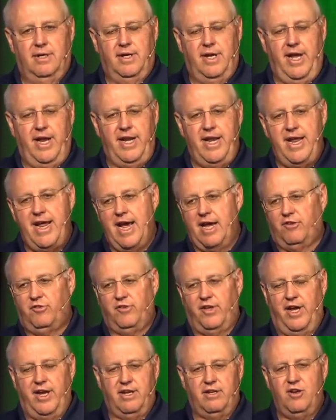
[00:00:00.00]
And he acts
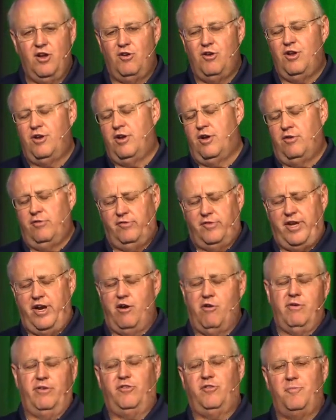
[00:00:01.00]
like, no, no, no,
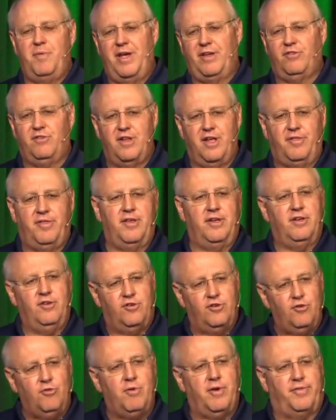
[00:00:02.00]
terrorism has nothing to
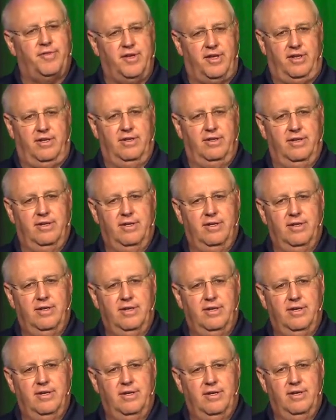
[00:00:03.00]
do with it,
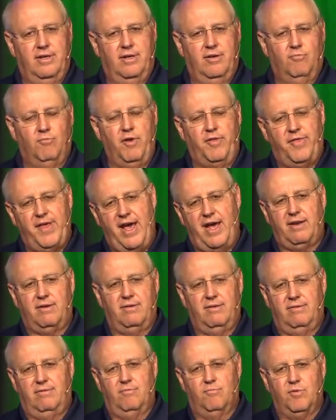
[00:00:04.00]
with that
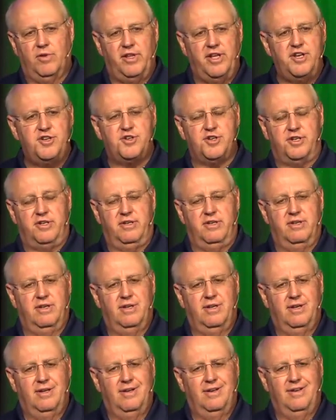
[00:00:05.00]
religion.
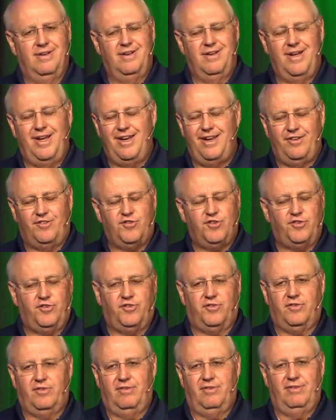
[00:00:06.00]
And it's
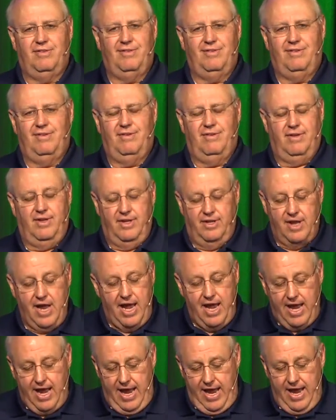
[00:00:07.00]
just,
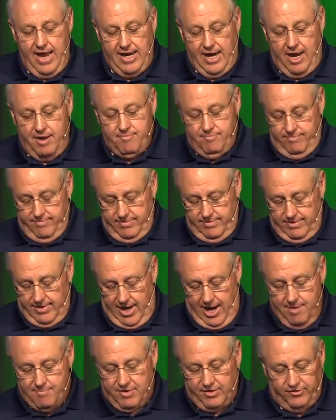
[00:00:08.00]
and I'm,
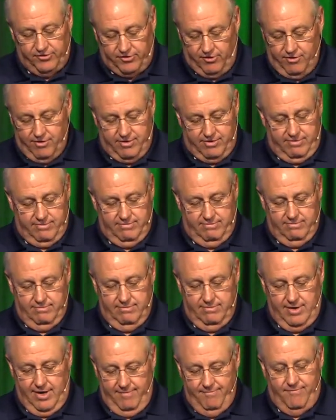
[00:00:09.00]
I'm concerned.
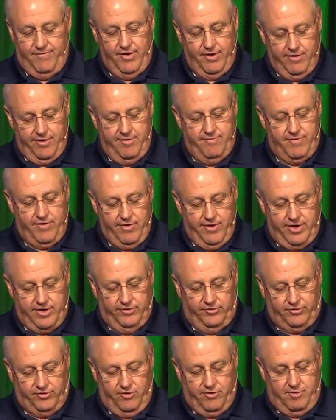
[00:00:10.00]
I'm very, very
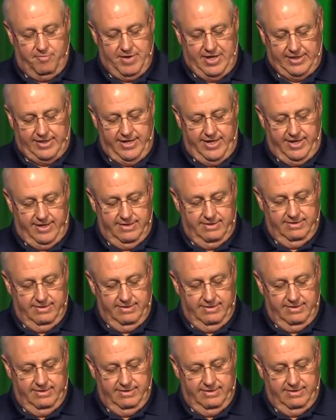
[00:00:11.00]
concerned about that.